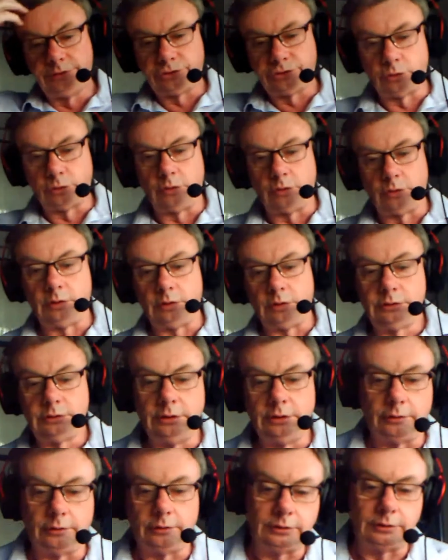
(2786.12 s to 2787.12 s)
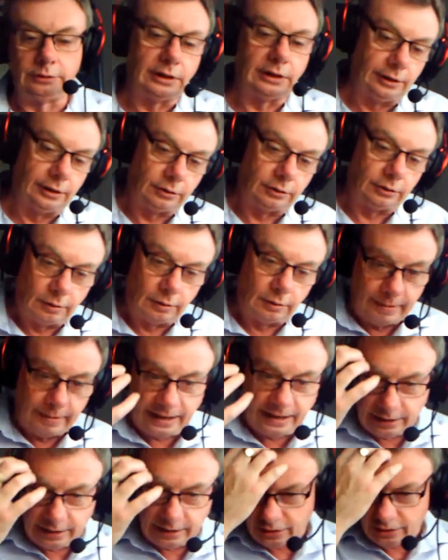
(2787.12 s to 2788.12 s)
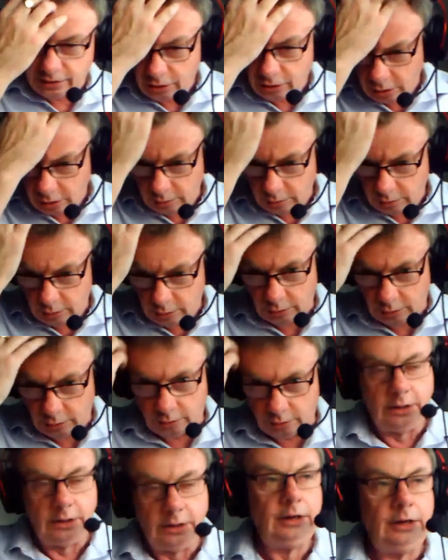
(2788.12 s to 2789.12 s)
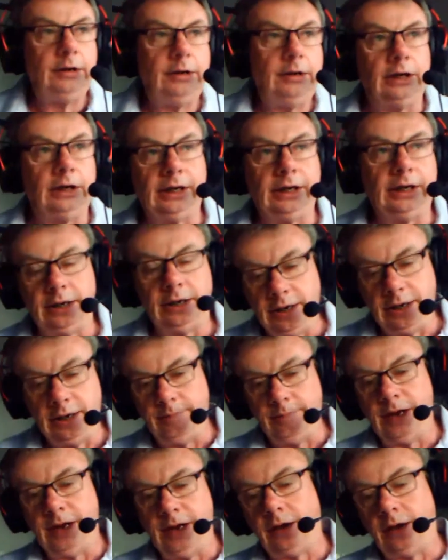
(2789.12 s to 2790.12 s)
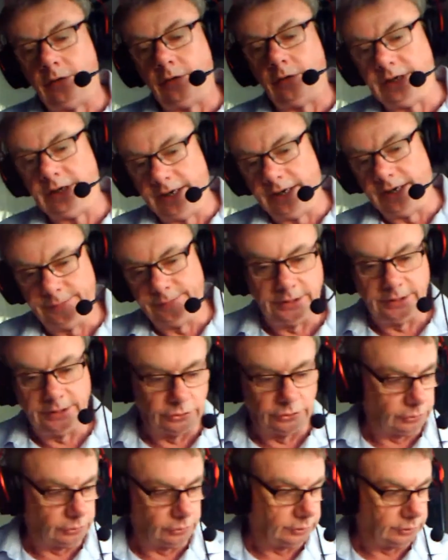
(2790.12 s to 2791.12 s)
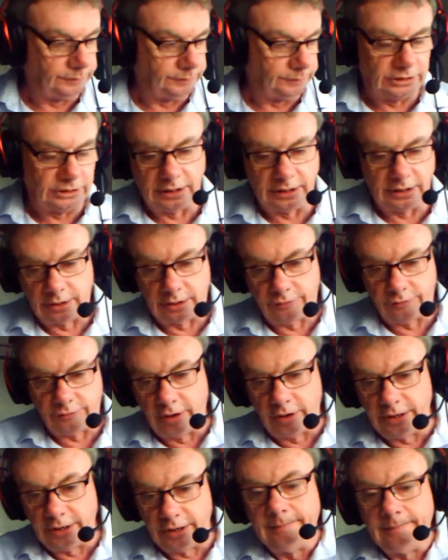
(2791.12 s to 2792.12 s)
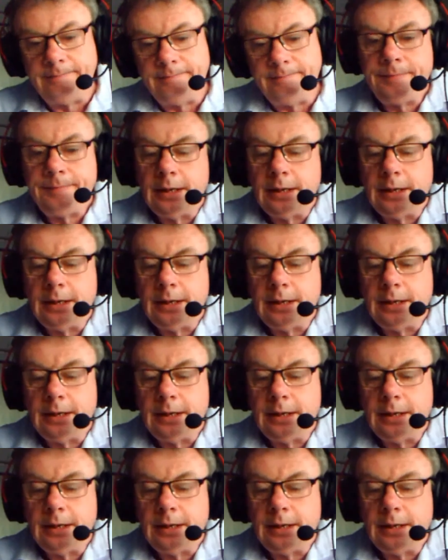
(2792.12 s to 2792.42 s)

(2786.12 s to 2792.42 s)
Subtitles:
the store, to either come back in an hour, or you get an email or a text message or something saying that it's ready.